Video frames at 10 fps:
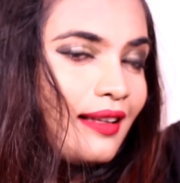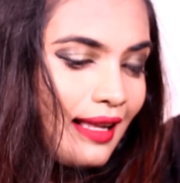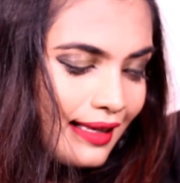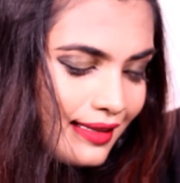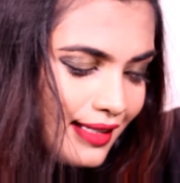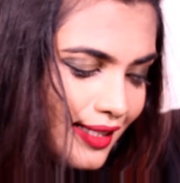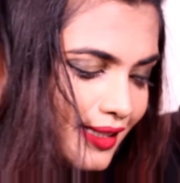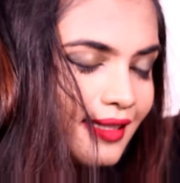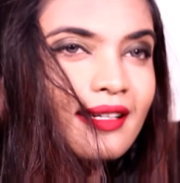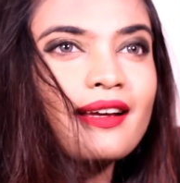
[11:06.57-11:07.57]
like
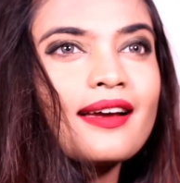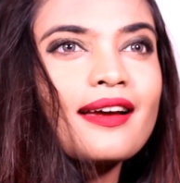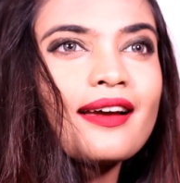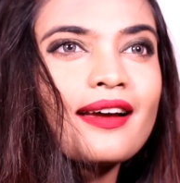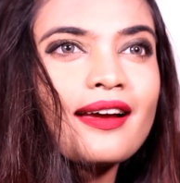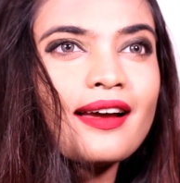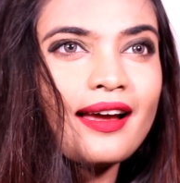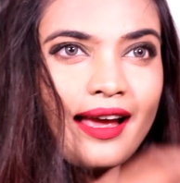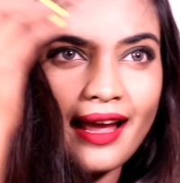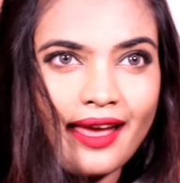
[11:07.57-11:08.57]
this,
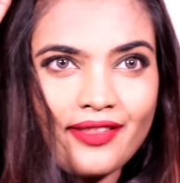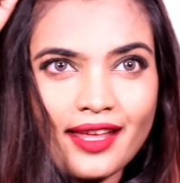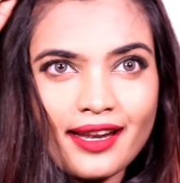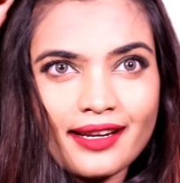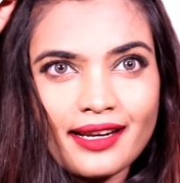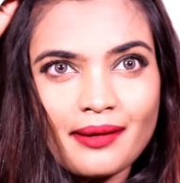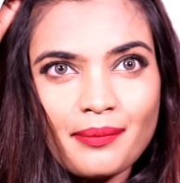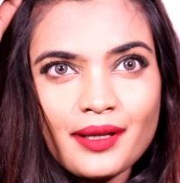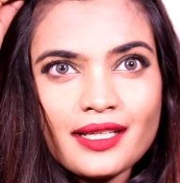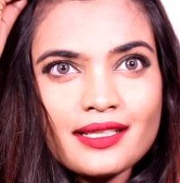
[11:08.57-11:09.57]
and then
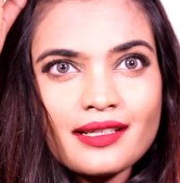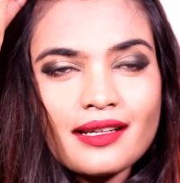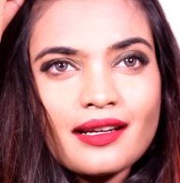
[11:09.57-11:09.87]
flip it